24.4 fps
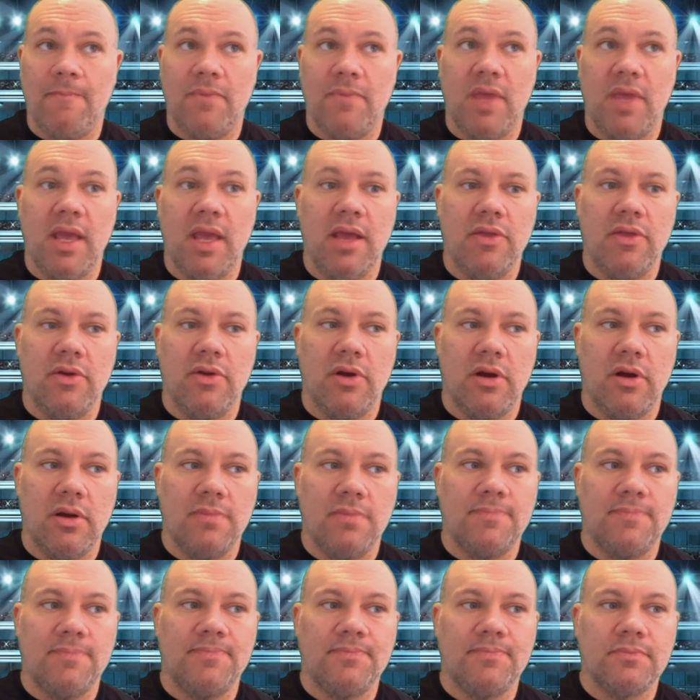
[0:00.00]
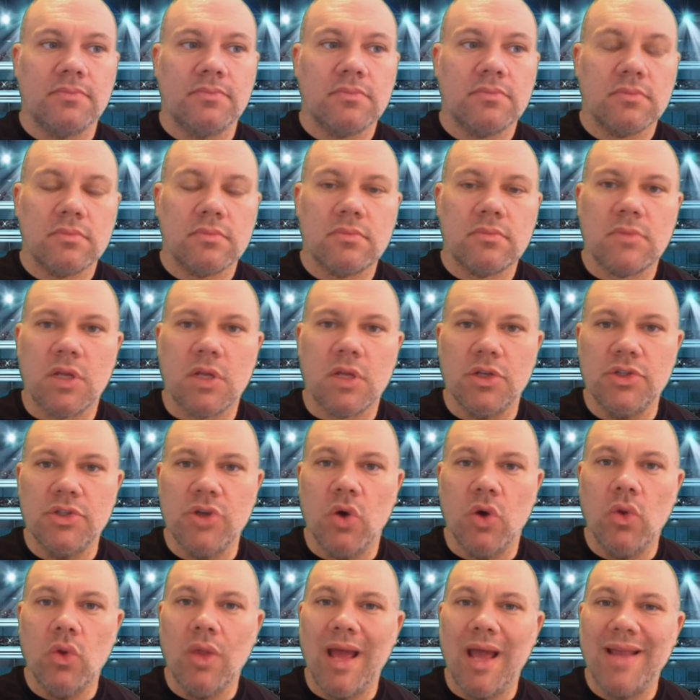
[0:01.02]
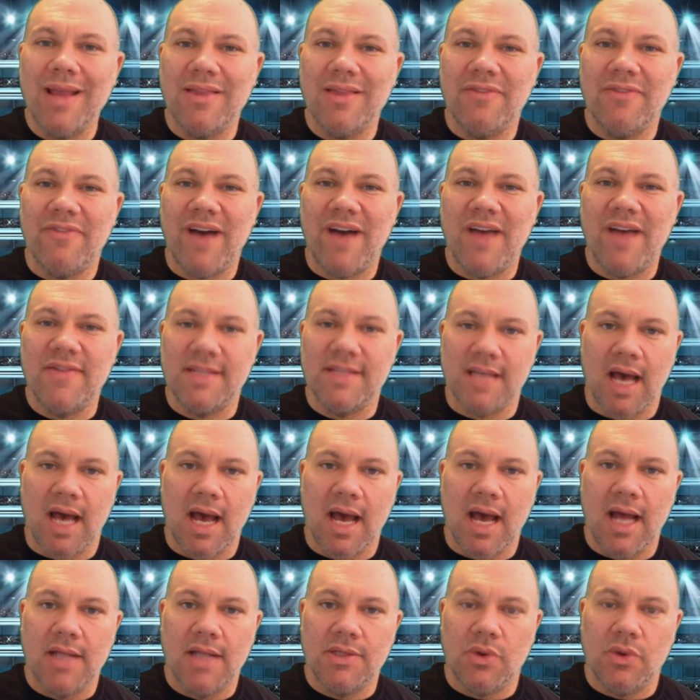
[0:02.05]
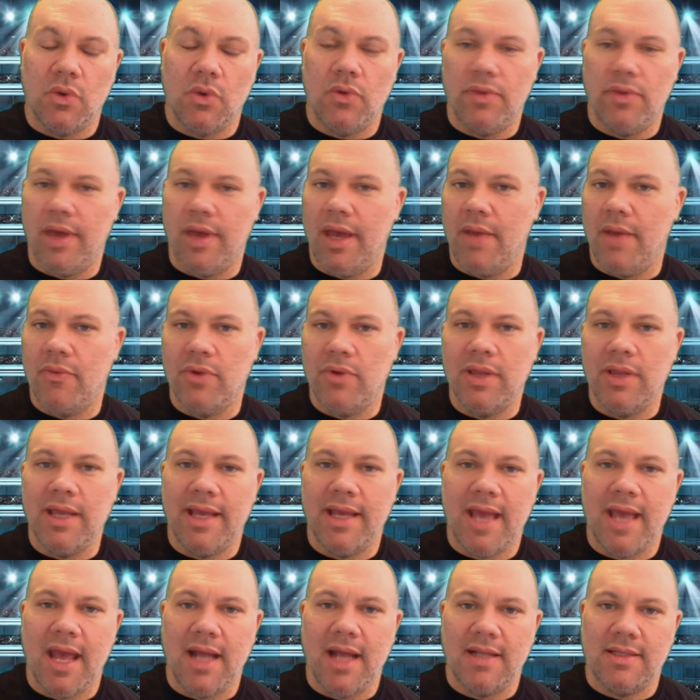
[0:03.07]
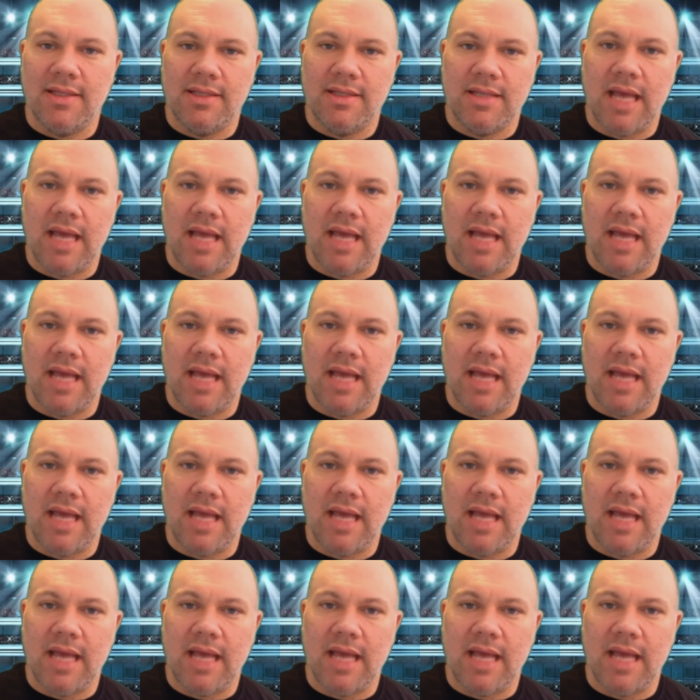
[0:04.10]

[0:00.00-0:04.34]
either don't like the five sides or they really can't